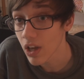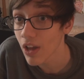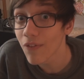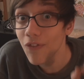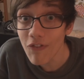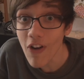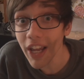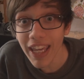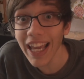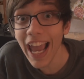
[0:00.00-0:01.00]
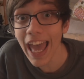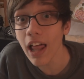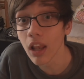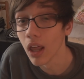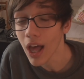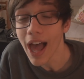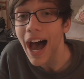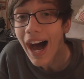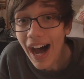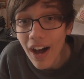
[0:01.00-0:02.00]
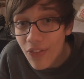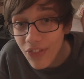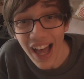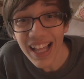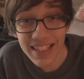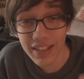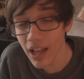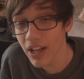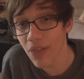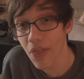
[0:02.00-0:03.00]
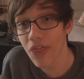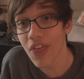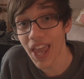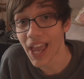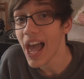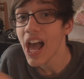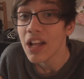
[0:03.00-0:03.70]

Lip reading: And fucking hell, that's another thing.